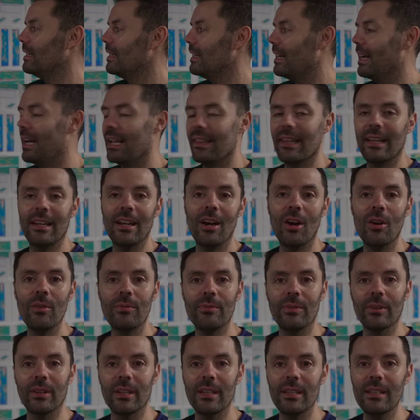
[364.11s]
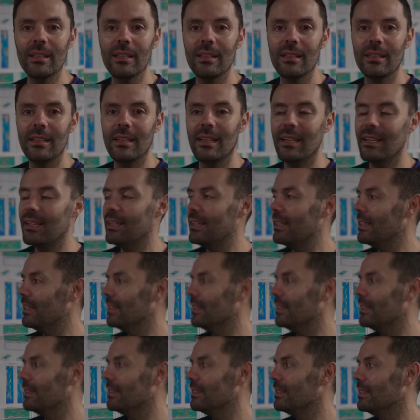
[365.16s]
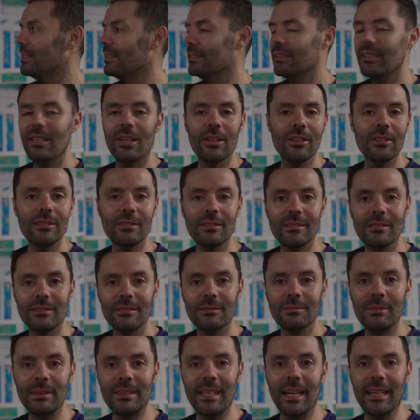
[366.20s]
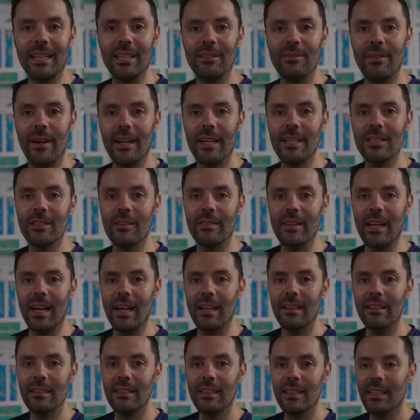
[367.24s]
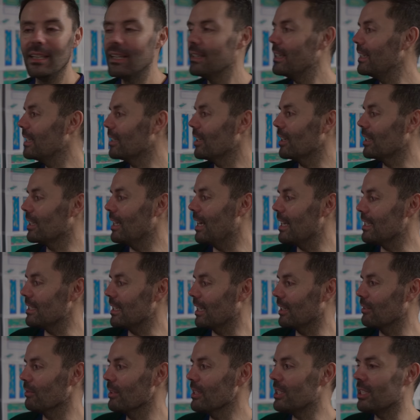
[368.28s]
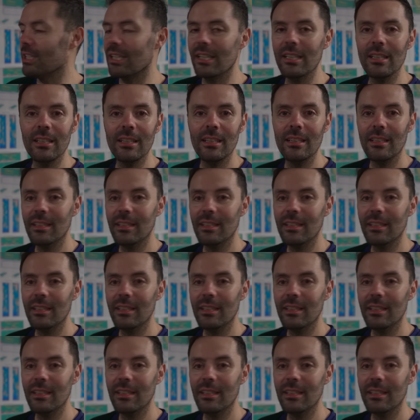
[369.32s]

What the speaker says: and then hopefully we take advantage of that. You got guys like Richie,